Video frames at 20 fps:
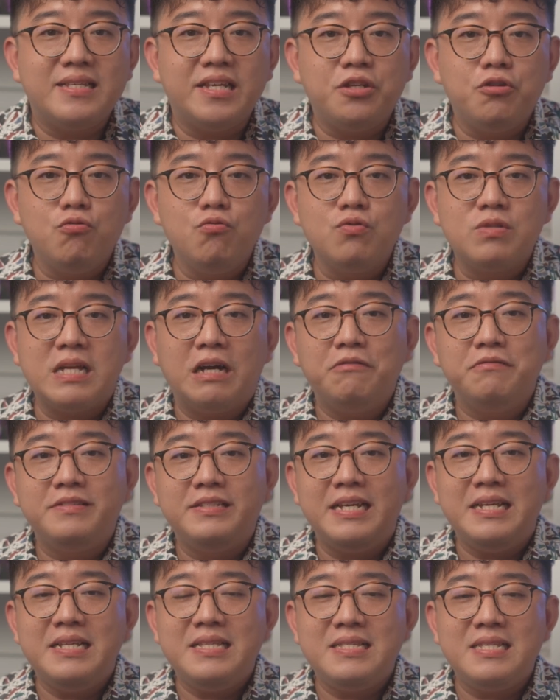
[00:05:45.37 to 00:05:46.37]
they do sound
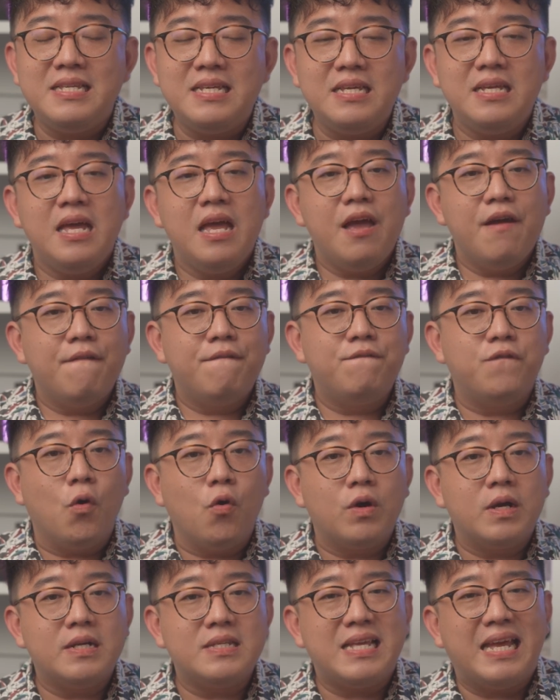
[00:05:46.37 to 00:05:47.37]
dainty,
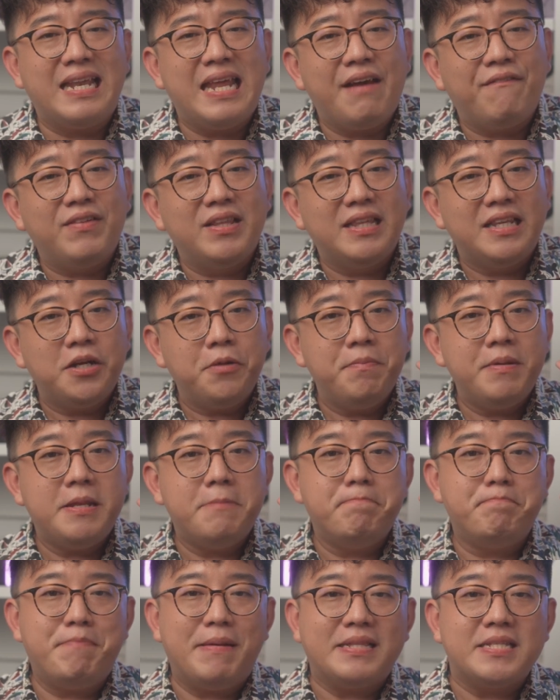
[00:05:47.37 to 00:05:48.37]
focused, and have a little
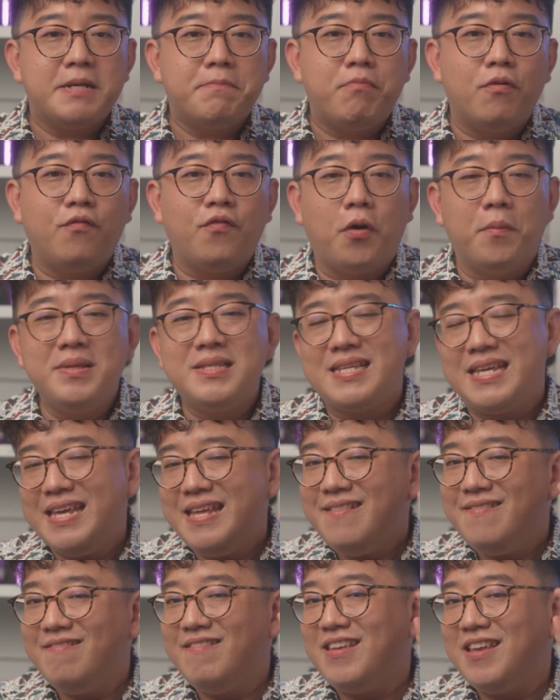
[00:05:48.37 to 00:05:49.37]
bit better performance
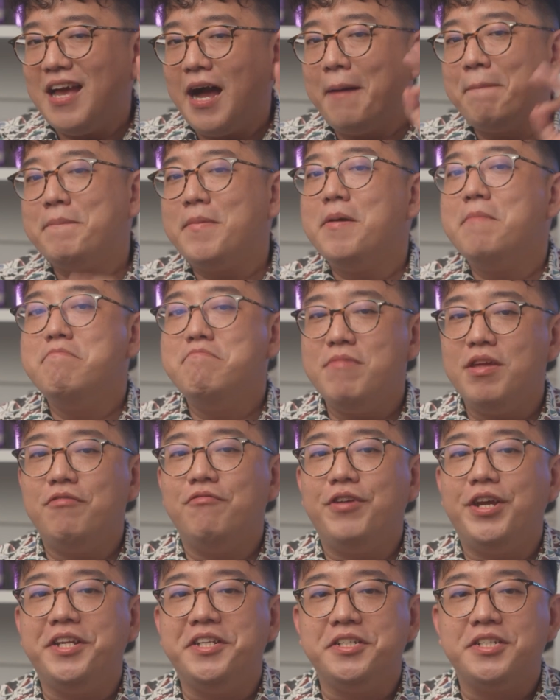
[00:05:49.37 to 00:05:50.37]
in the upper
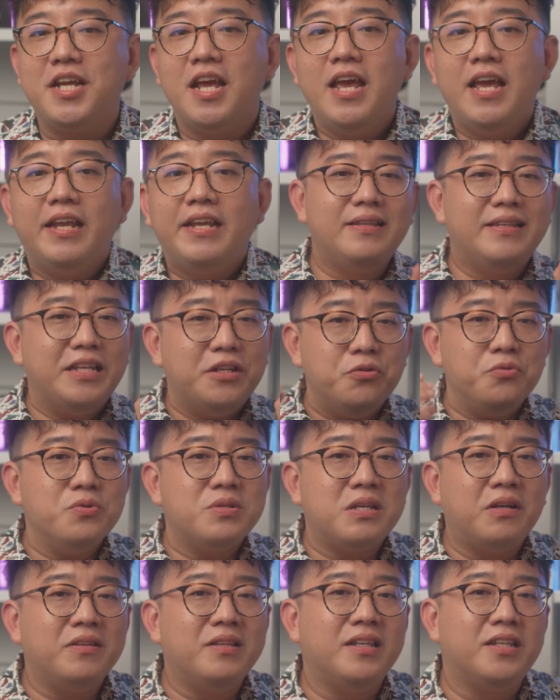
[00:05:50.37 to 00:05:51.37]
mid-range. They do
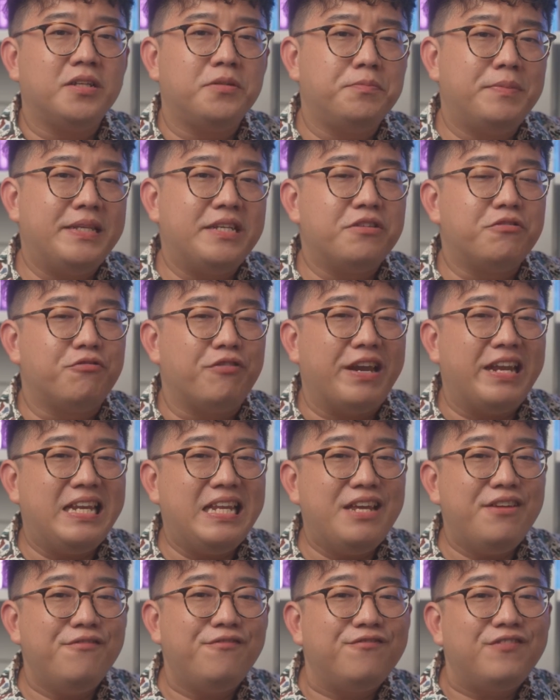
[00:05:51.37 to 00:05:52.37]
sound a little bit
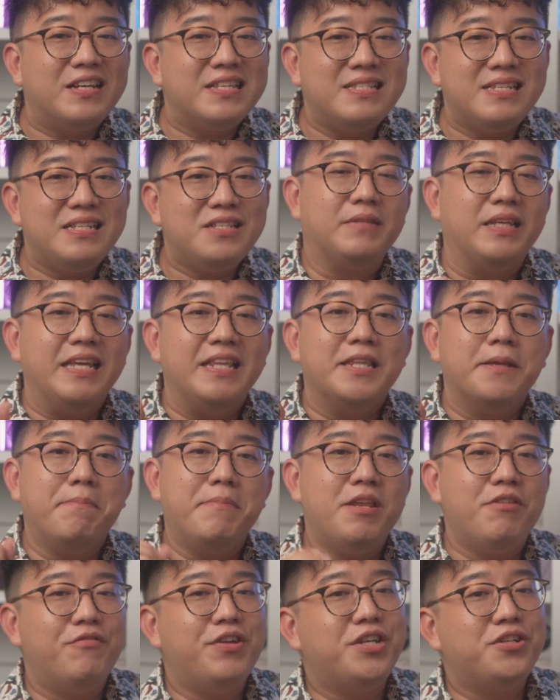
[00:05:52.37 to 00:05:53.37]
grainy, fuzzy in the
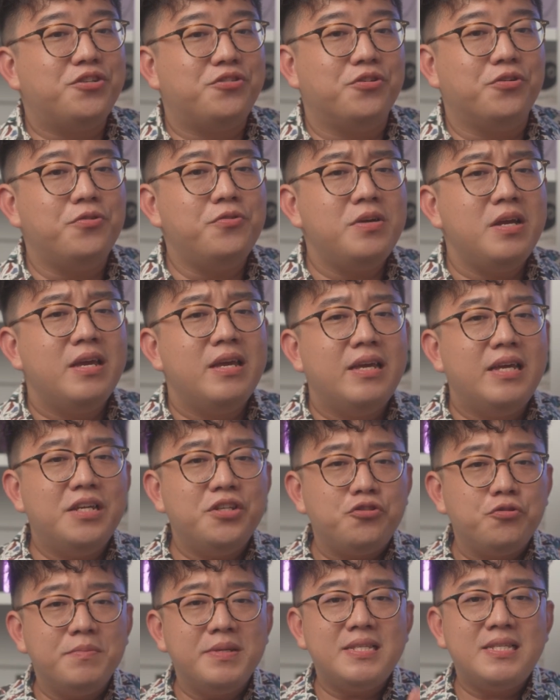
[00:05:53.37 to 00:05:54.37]
mid-range though.
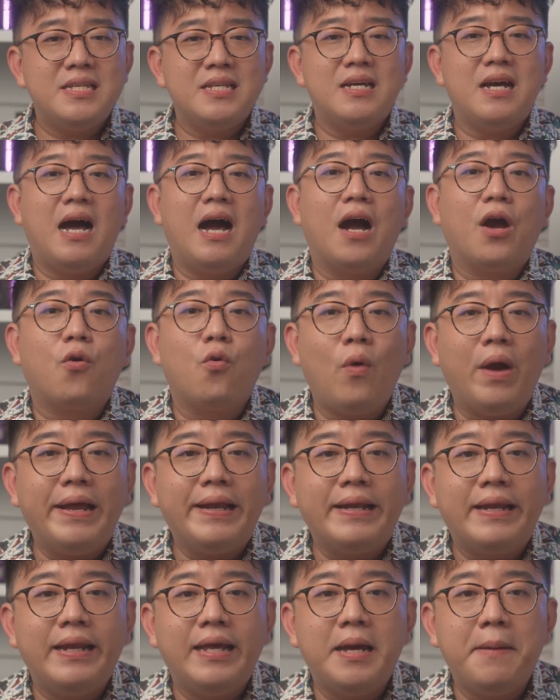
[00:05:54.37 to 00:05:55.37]
Instruments here are
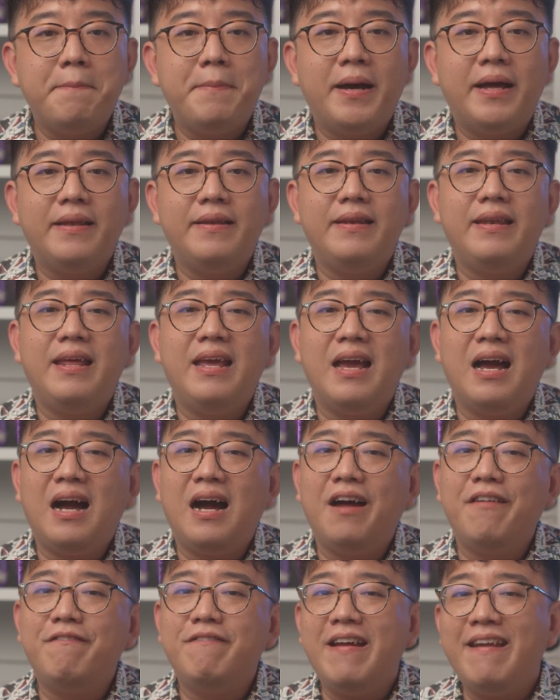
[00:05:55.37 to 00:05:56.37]
quite clear, but they
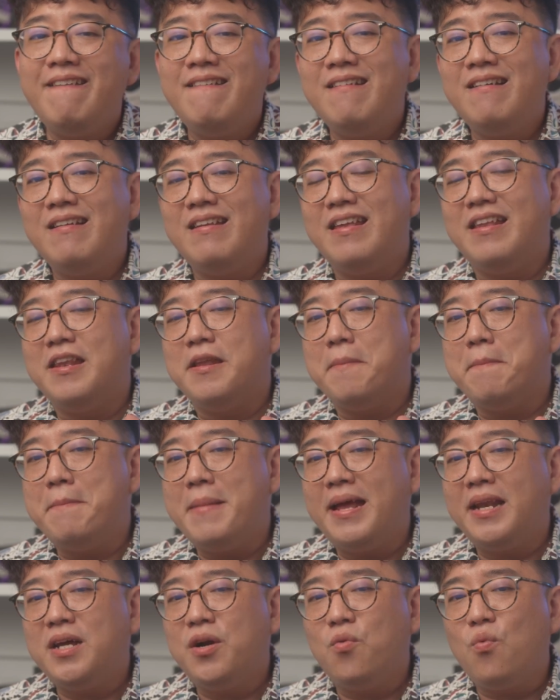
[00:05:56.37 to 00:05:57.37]
are rendered in a
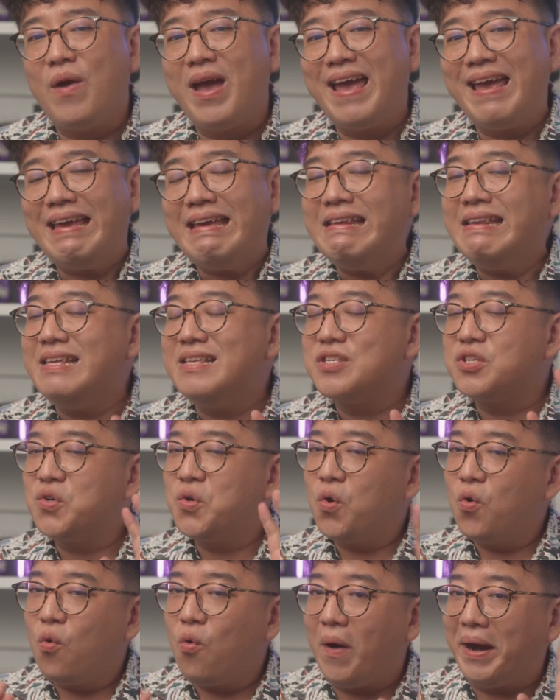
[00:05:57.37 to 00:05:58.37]
manner where it is
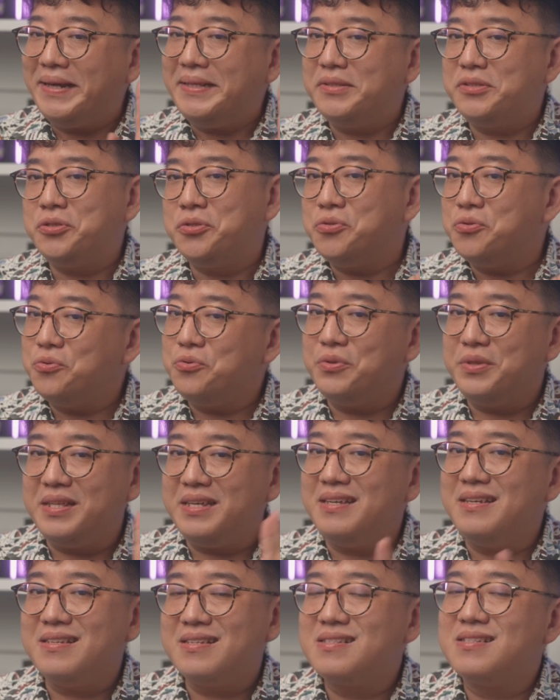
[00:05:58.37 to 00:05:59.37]
quite
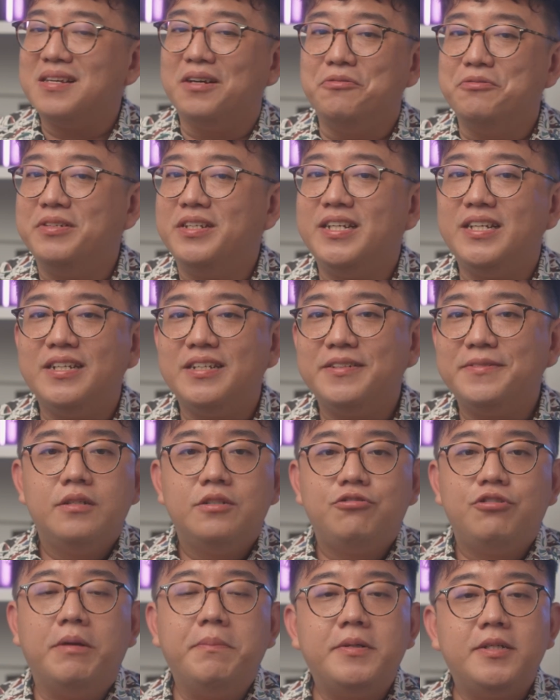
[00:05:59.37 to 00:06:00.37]
2D sounding.
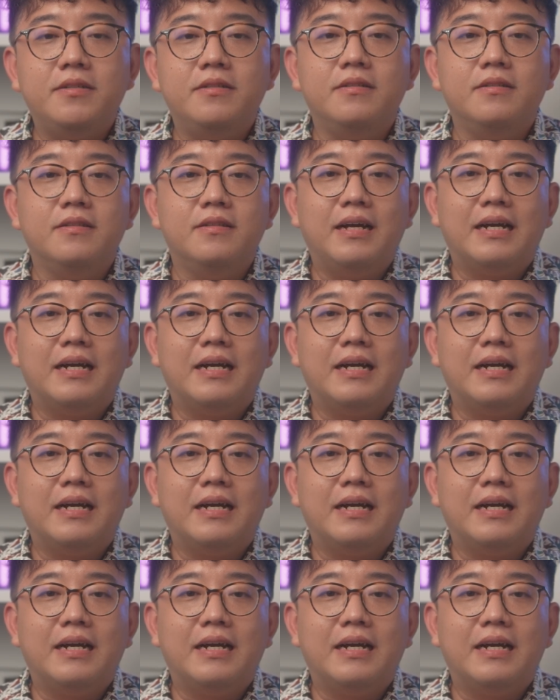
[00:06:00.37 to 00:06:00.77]
Treble